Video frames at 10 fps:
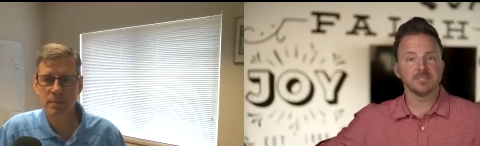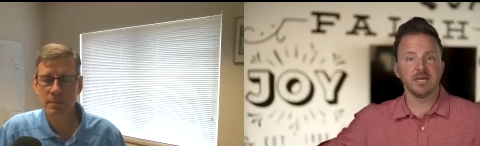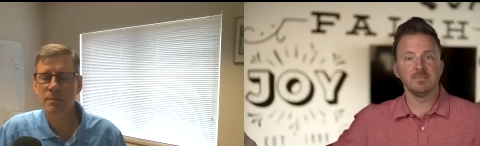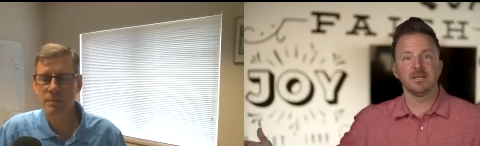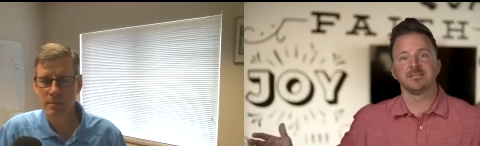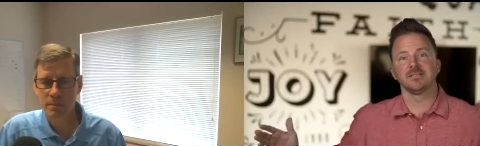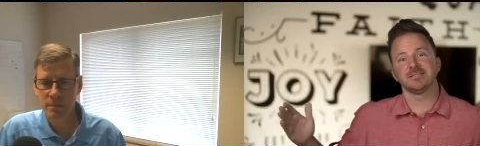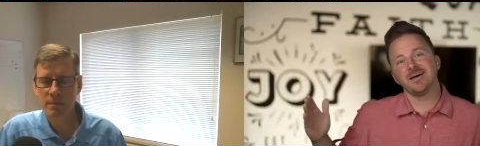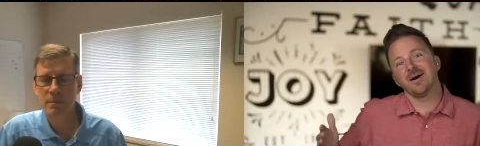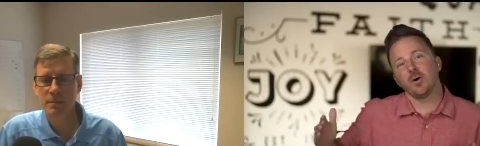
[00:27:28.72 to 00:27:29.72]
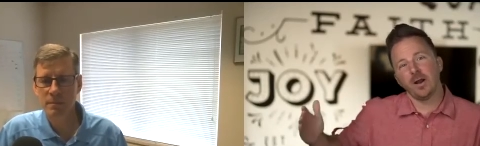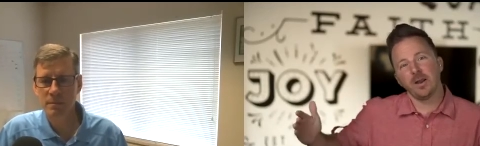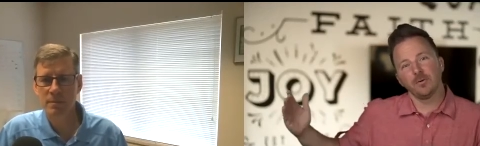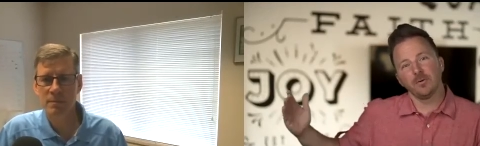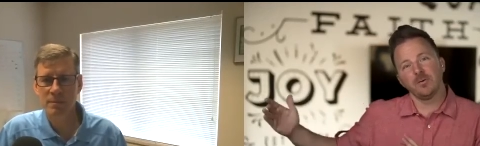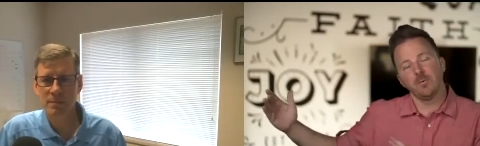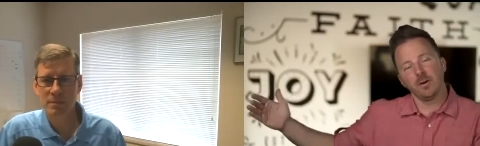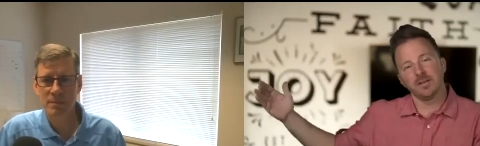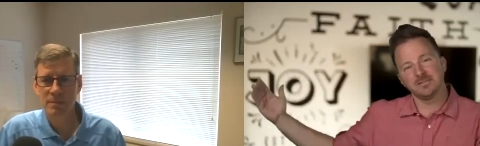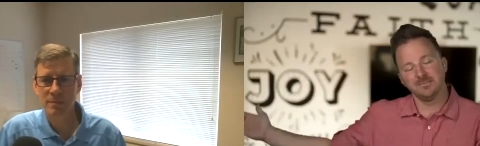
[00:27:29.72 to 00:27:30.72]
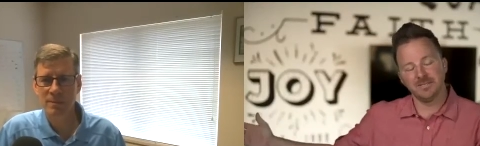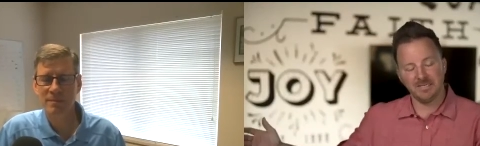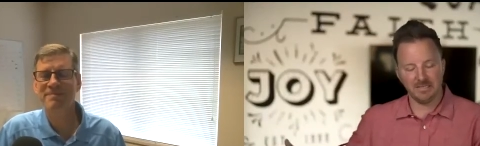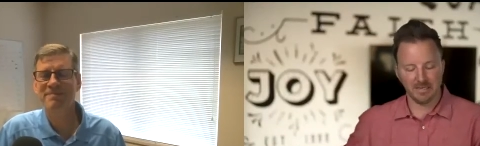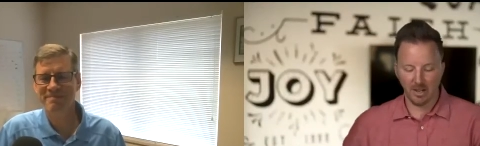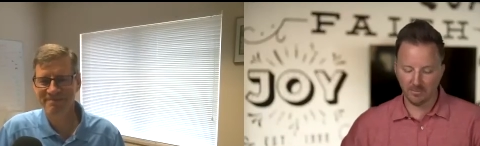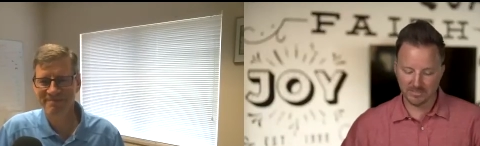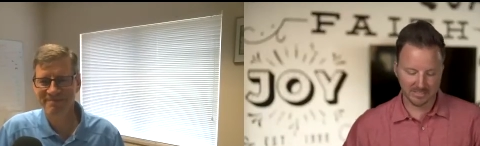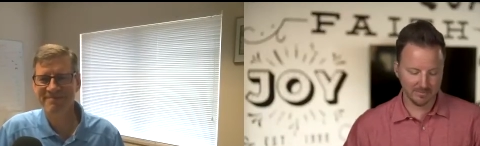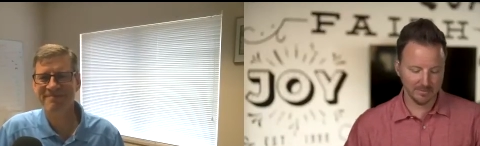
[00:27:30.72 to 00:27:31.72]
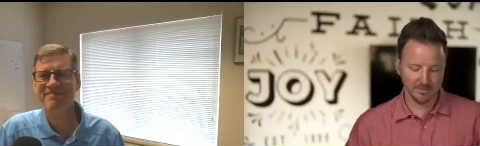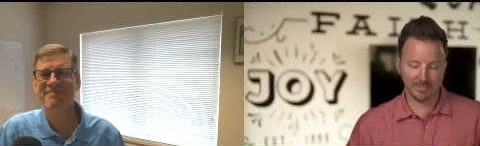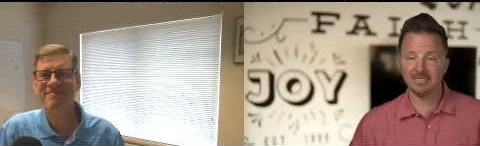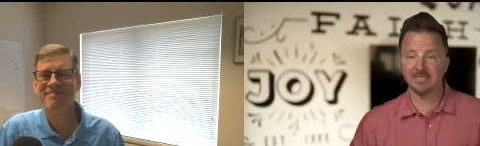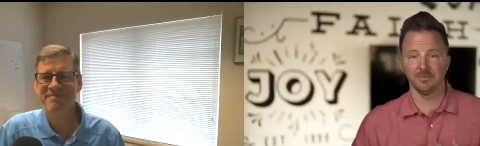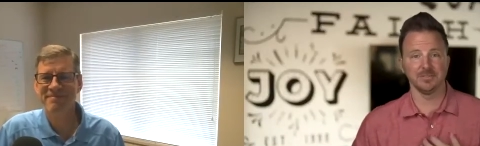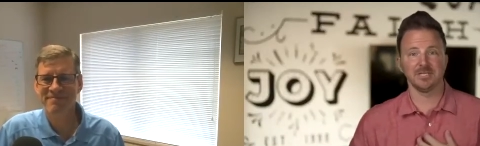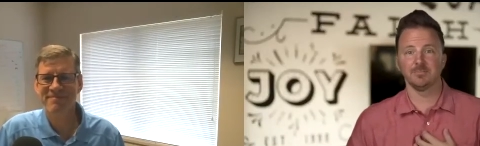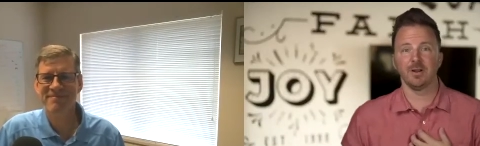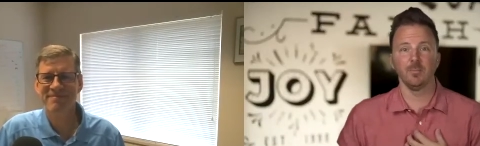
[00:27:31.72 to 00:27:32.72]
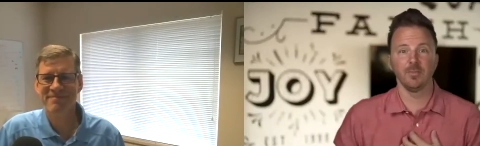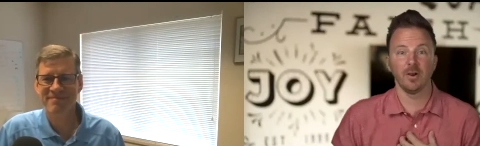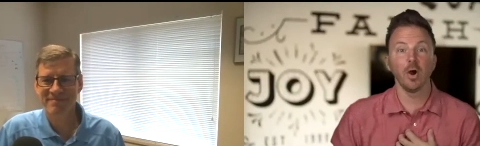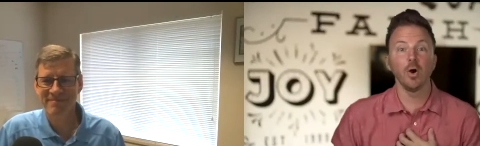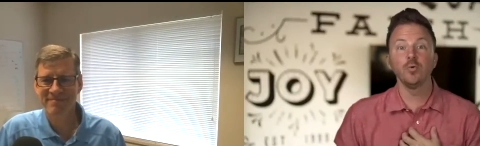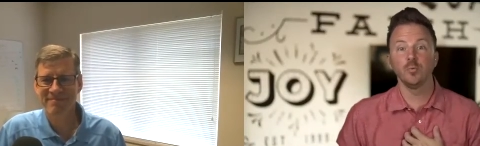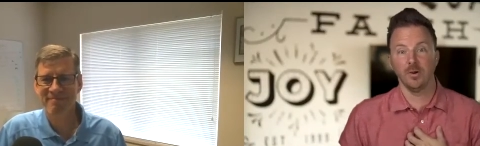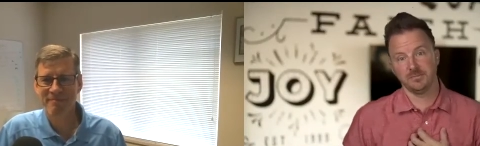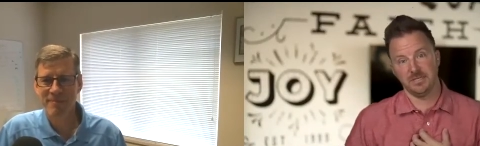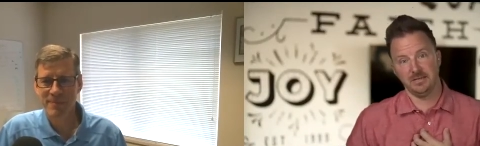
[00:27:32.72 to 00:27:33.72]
Speaker 1: because it's not quite where they want it to be and i always tell them like look i dealt with the same problem with our own website